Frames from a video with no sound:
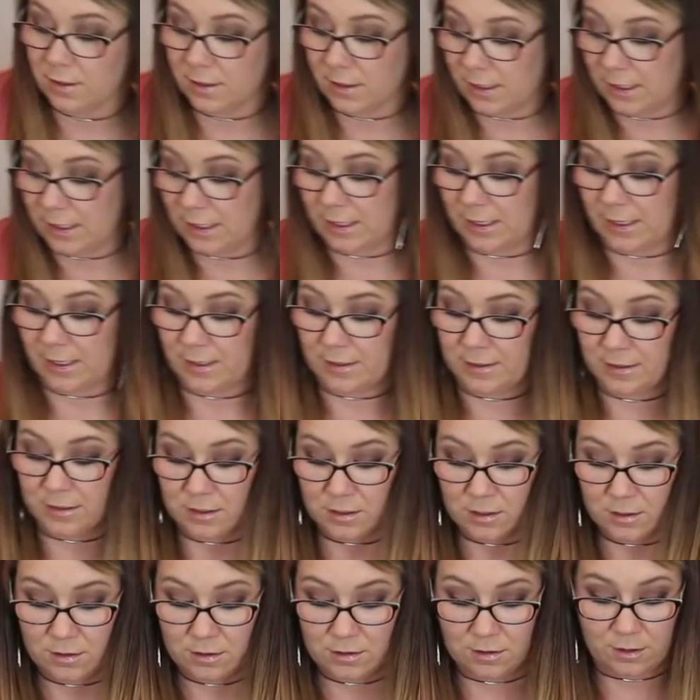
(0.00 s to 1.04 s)
and
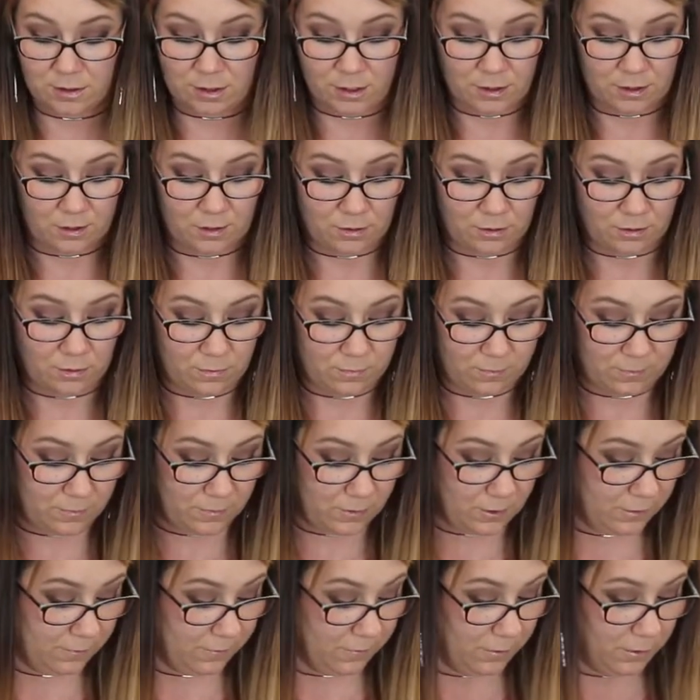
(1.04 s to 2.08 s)

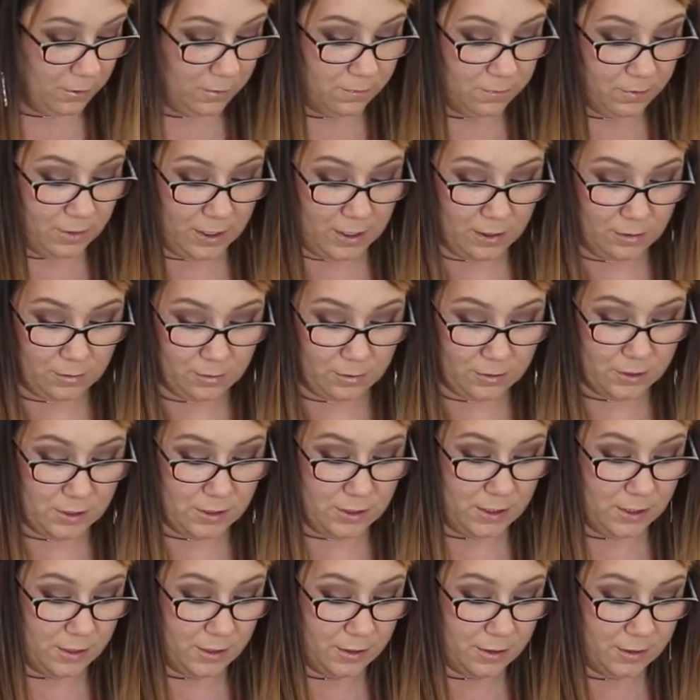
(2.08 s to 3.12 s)
our faux flowers
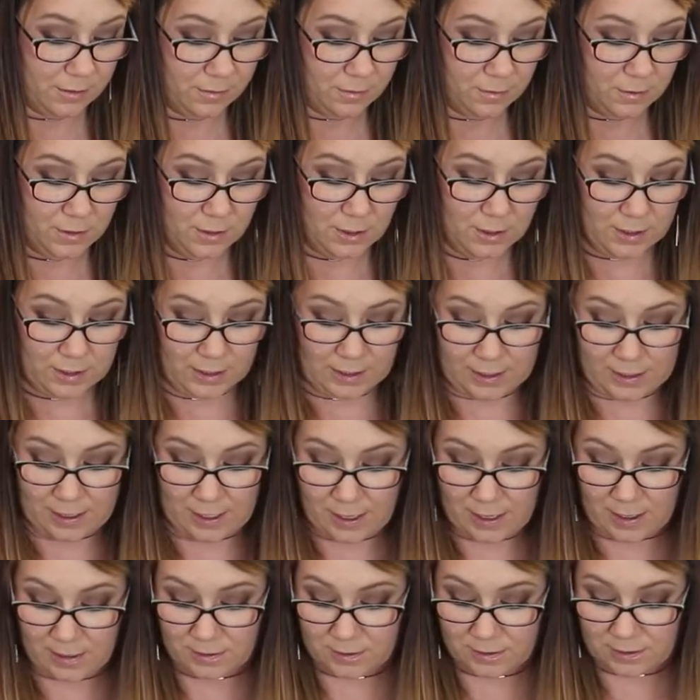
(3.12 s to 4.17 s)
here,
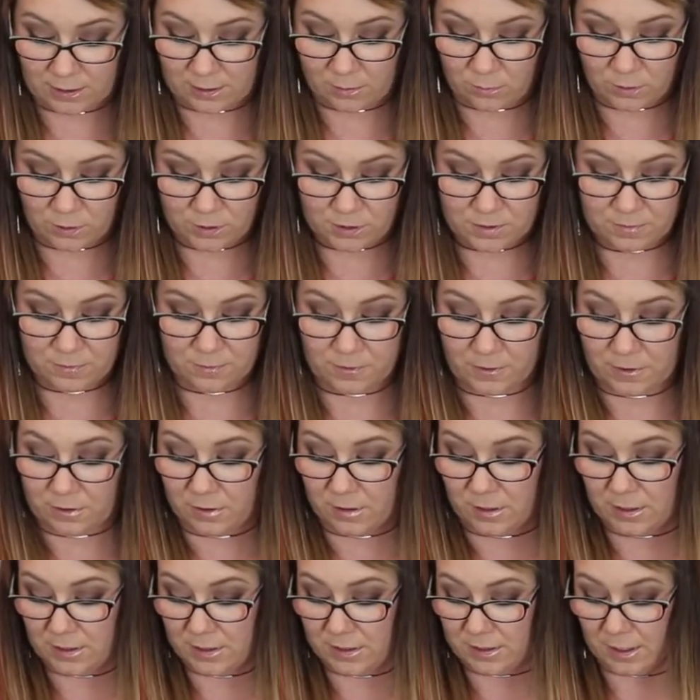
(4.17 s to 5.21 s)
and I want to fill
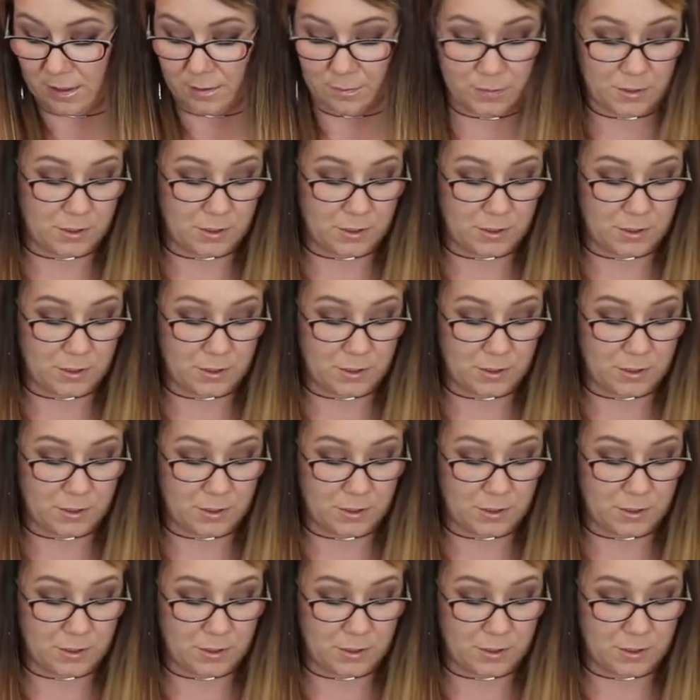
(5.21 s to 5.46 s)
this up.